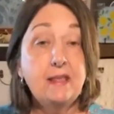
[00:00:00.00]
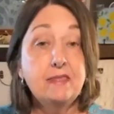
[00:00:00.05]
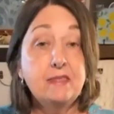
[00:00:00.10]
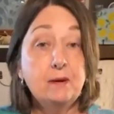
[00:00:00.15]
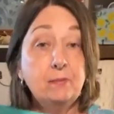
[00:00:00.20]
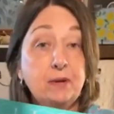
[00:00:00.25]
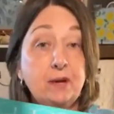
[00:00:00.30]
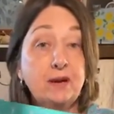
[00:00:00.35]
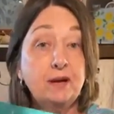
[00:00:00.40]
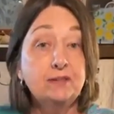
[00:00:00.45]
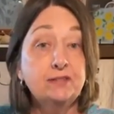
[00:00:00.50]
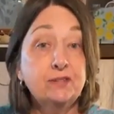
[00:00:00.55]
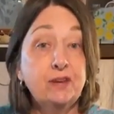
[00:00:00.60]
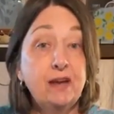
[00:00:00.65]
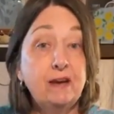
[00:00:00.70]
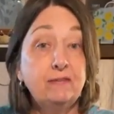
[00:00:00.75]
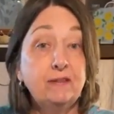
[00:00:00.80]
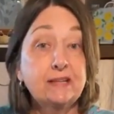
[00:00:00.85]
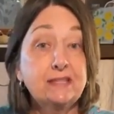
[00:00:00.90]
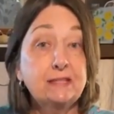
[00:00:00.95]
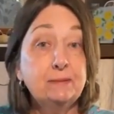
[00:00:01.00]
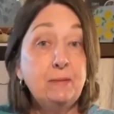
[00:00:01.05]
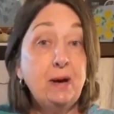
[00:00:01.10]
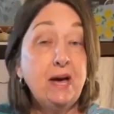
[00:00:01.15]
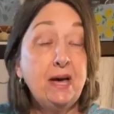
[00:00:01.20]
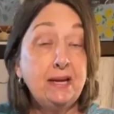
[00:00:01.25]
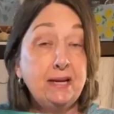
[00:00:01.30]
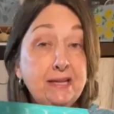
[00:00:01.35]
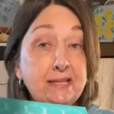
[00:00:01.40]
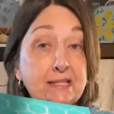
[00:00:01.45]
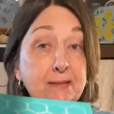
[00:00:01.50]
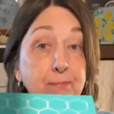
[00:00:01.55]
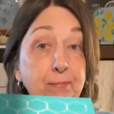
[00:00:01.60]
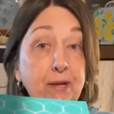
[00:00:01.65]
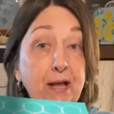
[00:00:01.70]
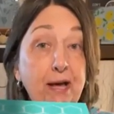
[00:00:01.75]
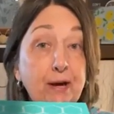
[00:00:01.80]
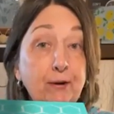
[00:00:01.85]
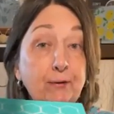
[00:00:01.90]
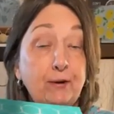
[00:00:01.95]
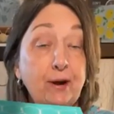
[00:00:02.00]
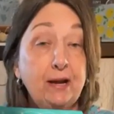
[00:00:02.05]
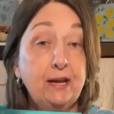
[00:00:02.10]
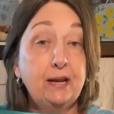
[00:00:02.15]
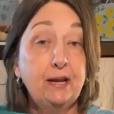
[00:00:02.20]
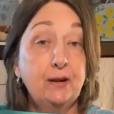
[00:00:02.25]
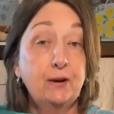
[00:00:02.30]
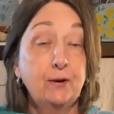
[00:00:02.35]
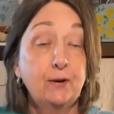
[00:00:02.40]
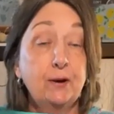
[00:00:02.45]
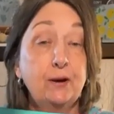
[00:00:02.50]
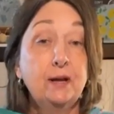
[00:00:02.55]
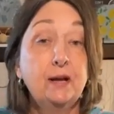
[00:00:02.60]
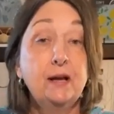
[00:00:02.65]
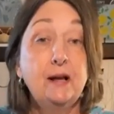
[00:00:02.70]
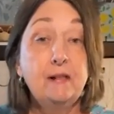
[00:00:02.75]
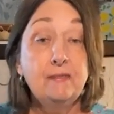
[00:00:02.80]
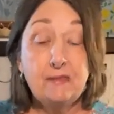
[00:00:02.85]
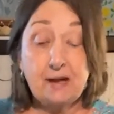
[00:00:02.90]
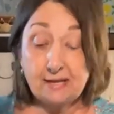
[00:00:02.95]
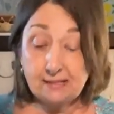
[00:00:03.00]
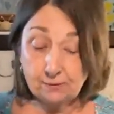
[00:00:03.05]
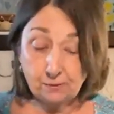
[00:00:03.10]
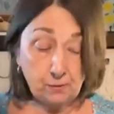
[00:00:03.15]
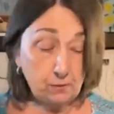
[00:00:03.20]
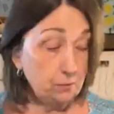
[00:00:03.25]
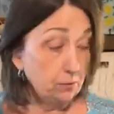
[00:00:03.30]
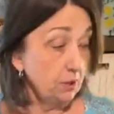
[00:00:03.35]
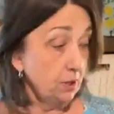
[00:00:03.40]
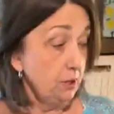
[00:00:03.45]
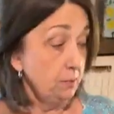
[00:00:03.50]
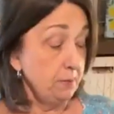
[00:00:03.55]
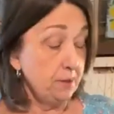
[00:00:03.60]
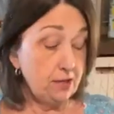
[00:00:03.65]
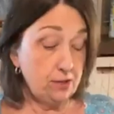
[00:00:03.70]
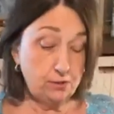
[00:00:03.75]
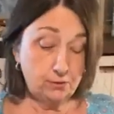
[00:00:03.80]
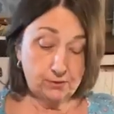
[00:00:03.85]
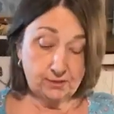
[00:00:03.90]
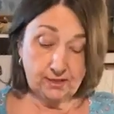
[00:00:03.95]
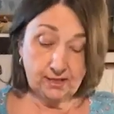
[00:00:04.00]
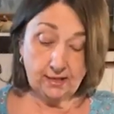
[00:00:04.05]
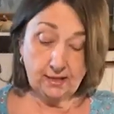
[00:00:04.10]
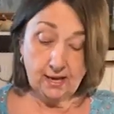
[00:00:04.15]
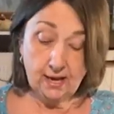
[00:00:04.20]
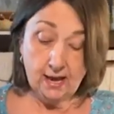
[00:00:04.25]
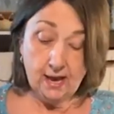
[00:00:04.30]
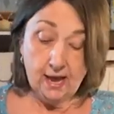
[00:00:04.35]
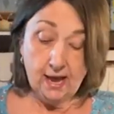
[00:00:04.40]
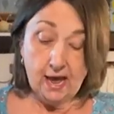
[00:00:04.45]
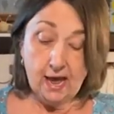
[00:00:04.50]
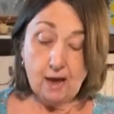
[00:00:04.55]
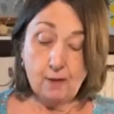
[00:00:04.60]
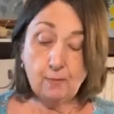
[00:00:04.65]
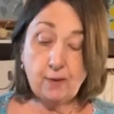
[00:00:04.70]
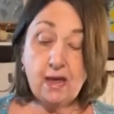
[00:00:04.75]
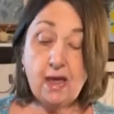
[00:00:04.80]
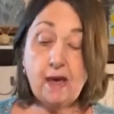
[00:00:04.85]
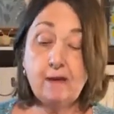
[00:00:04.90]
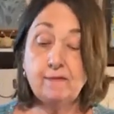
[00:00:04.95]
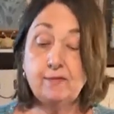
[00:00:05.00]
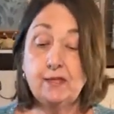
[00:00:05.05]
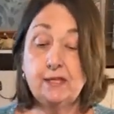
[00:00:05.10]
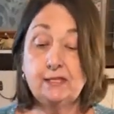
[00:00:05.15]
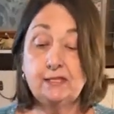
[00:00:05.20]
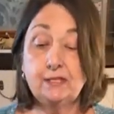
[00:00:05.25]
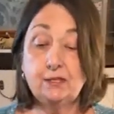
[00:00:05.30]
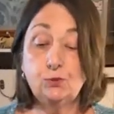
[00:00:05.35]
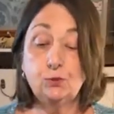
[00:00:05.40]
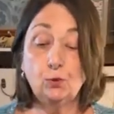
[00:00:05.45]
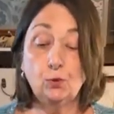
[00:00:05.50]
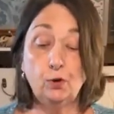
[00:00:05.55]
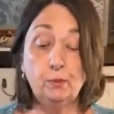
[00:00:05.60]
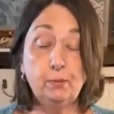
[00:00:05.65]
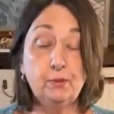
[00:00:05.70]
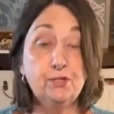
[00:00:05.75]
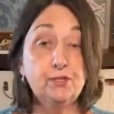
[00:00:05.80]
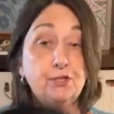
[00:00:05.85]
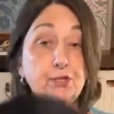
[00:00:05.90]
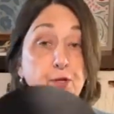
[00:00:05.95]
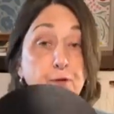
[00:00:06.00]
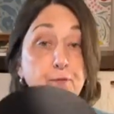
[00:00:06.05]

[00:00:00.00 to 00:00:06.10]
And then we also have like some honey splatter right here. That's what we're going to be using. And we have this adorable